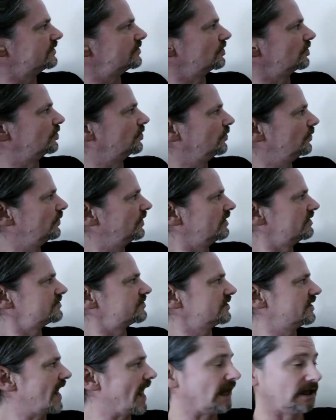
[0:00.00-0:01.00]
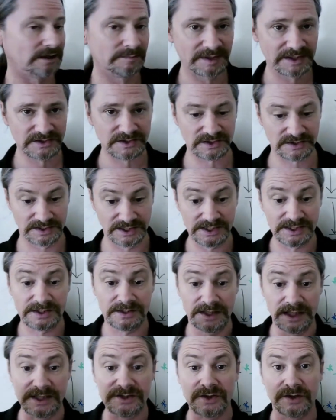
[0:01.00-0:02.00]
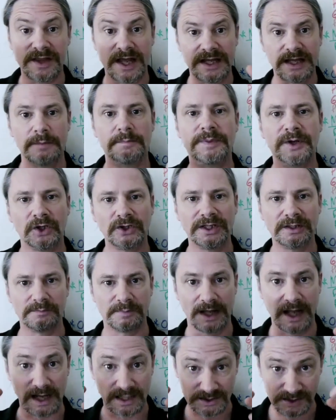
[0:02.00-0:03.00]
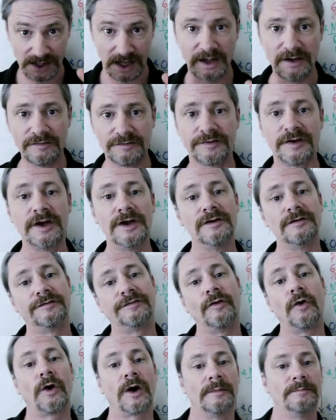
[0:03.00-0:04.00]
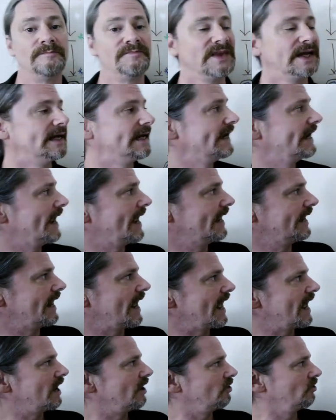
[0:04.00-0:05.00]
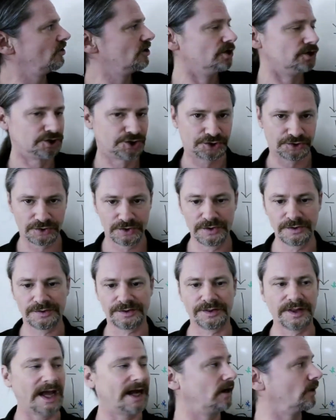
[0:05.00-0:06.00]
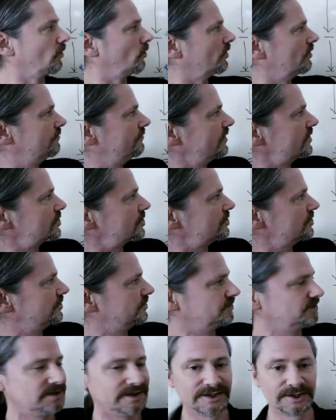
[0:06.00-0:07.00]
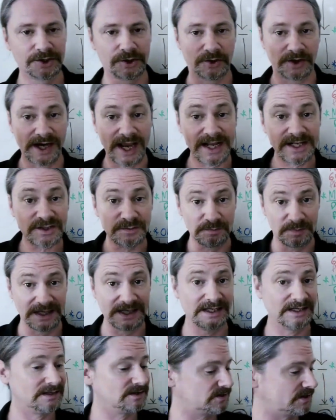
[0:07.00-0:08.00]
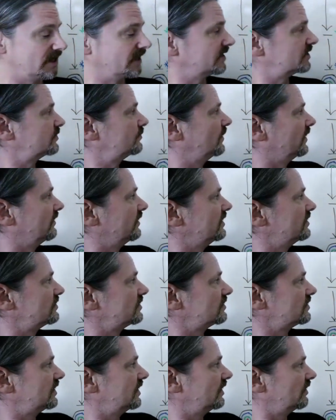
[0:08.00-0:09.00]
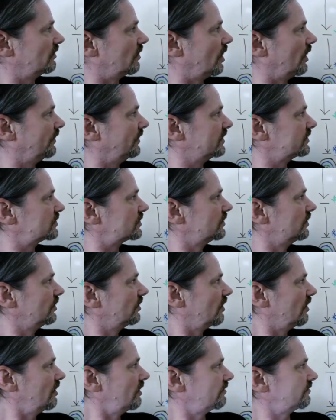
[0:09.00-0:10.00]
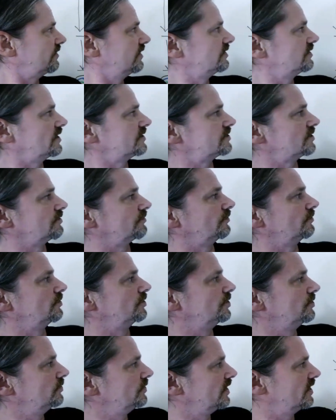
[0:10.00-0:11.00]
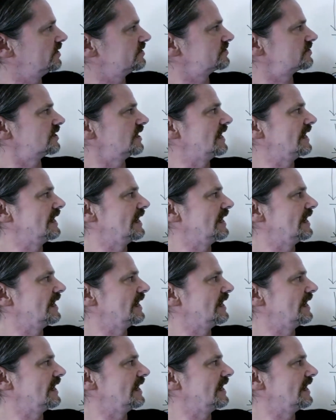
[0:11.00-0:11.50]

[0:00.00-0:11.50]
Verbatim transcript: into gunas and elements. These, these are then the building blocks of form, and how truth and Lord Vishnu creates beings and experiences here on this earth. He does it through gunas,